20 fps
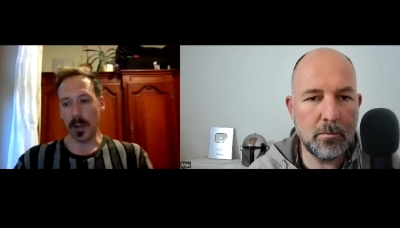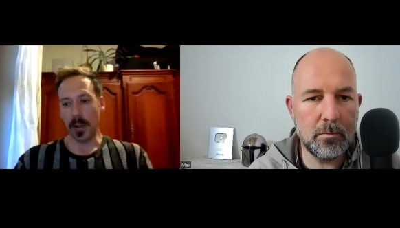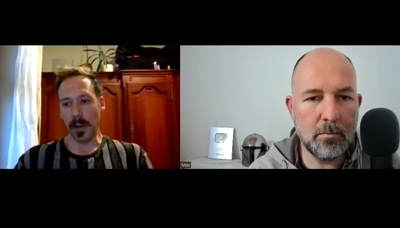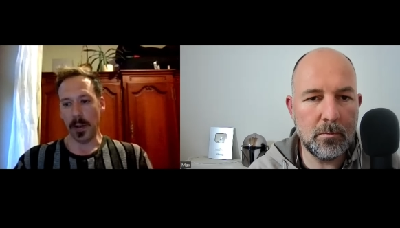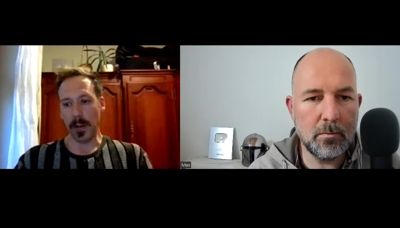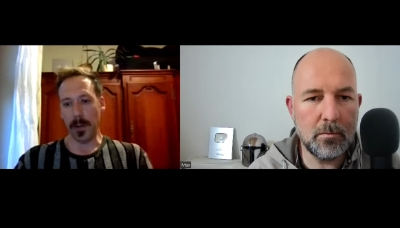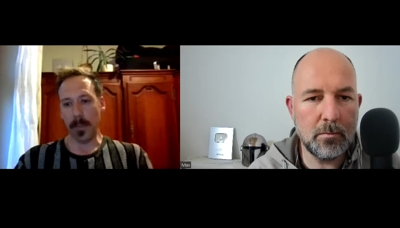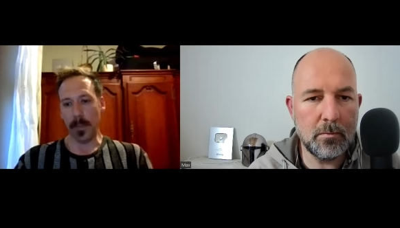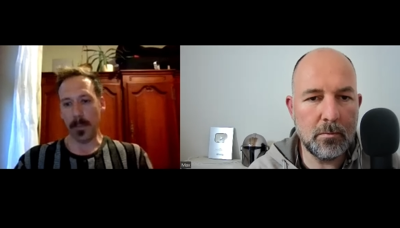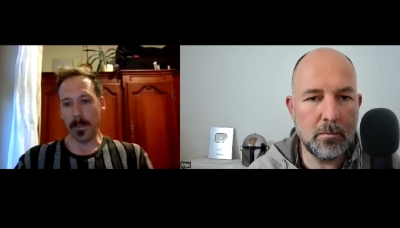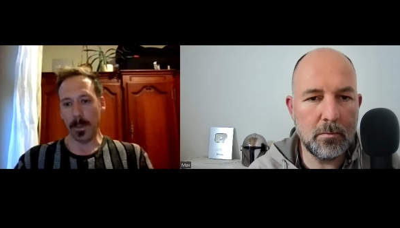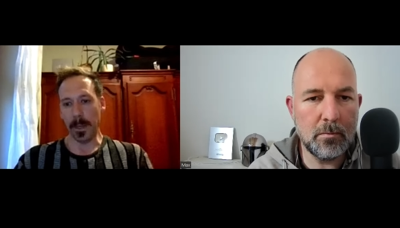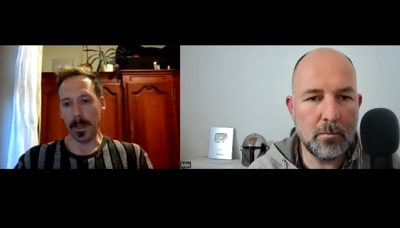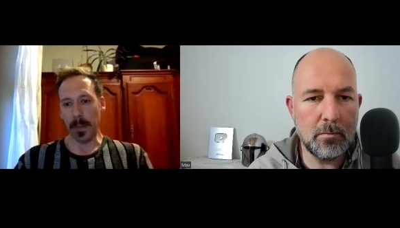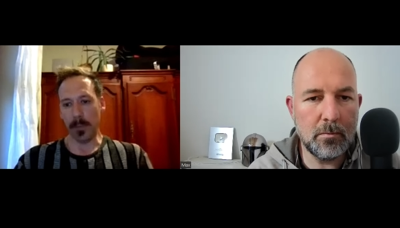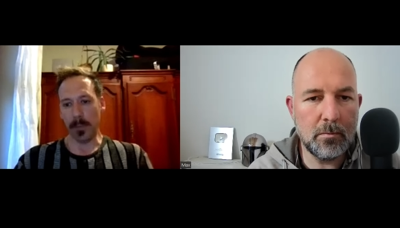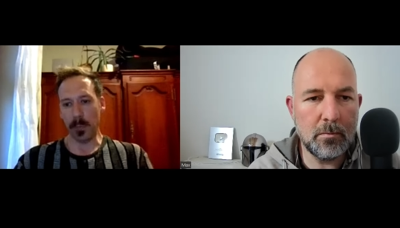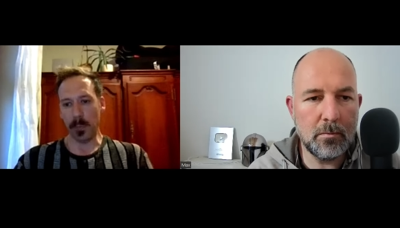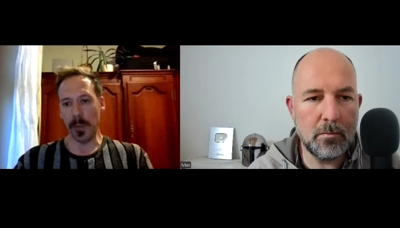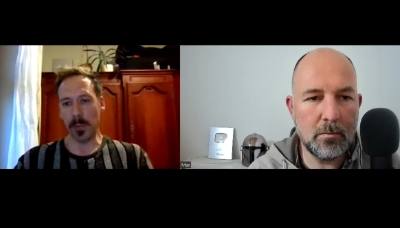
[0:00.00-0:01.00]

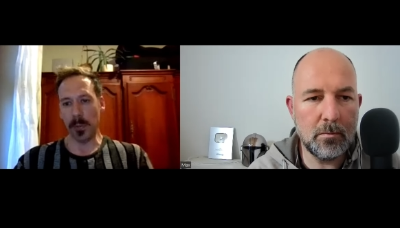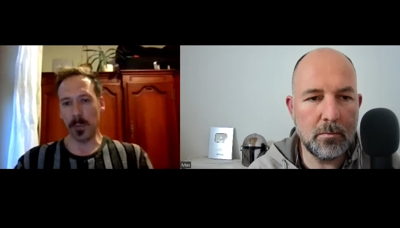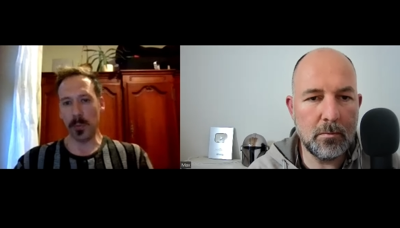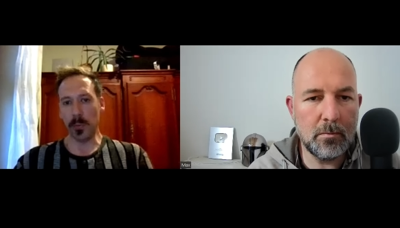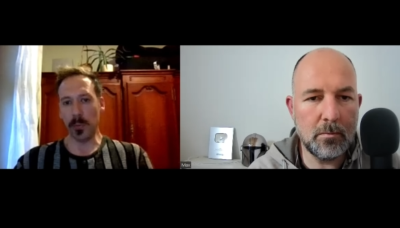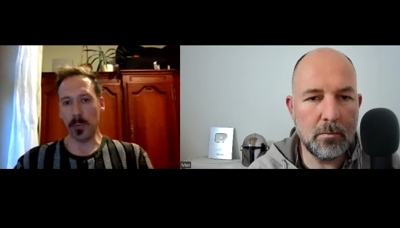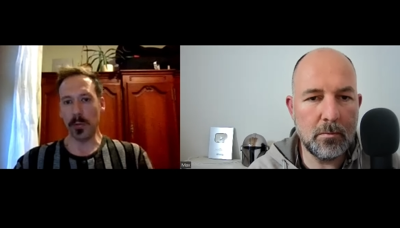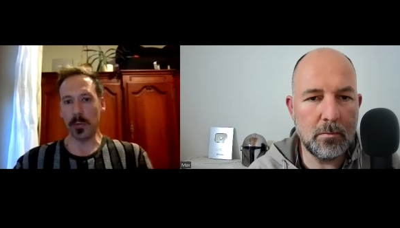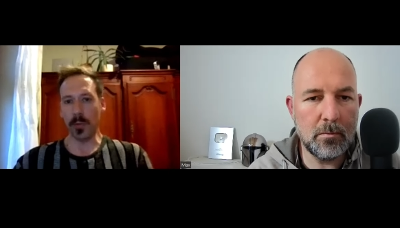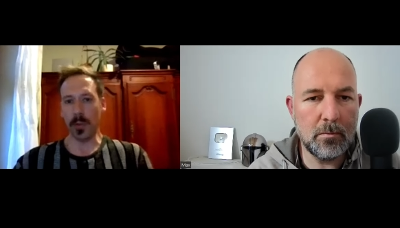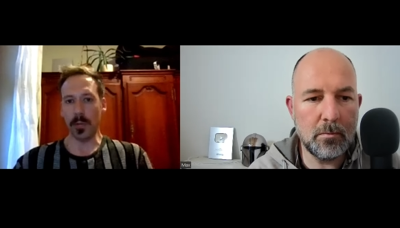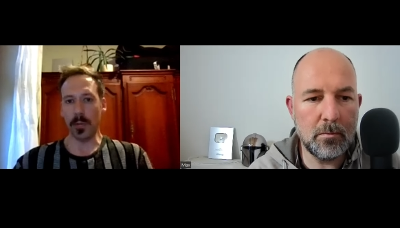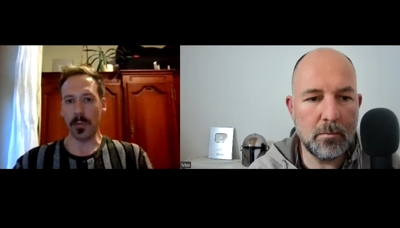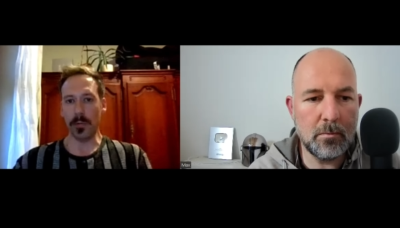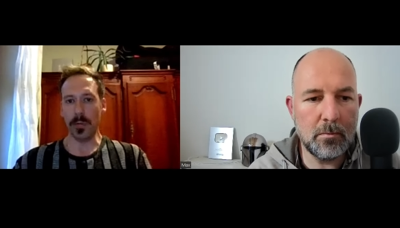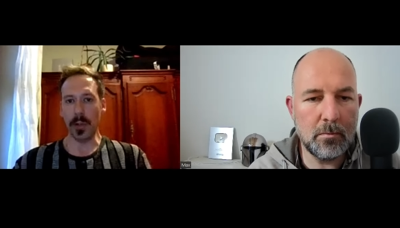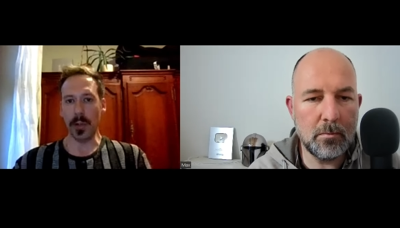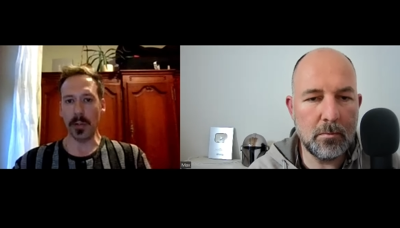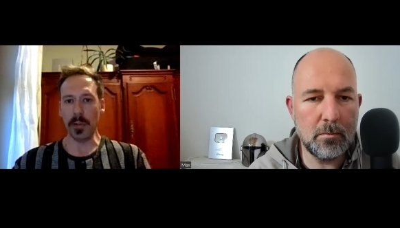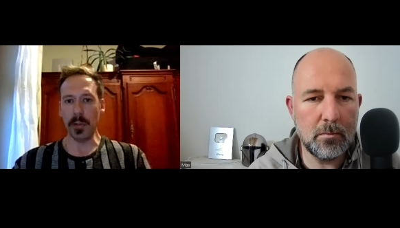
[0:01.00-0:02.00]
Speaker 1: um, for people with
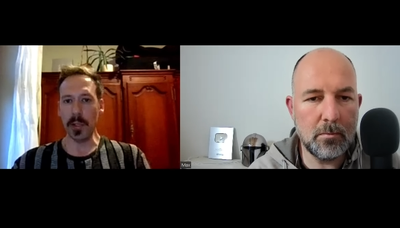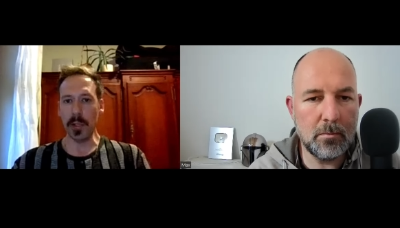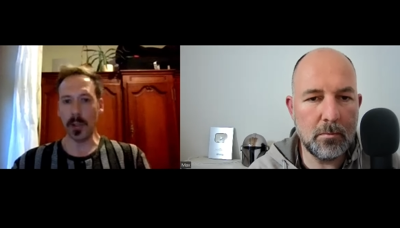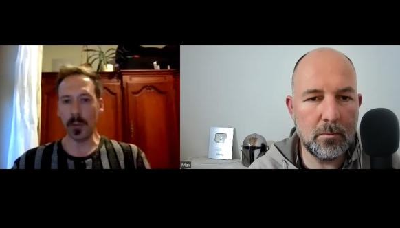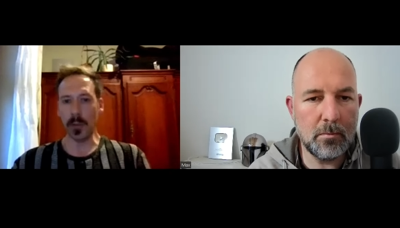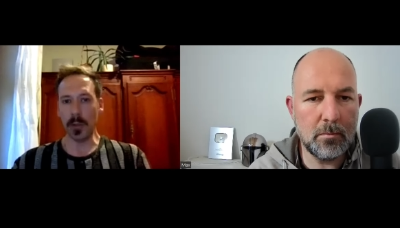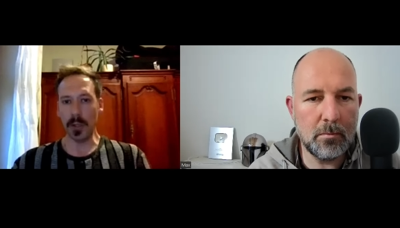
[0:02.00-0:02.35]
on very low